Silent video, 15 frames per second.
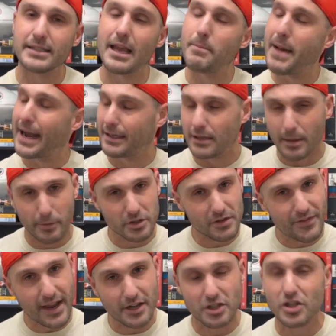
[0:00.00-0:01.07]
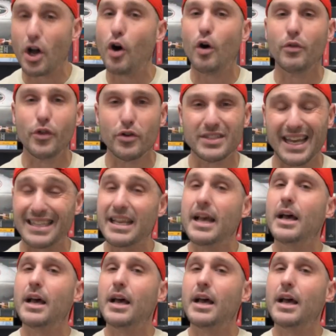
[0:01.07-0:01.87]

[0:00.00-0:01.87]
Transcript: take back numbers advantages, all those things.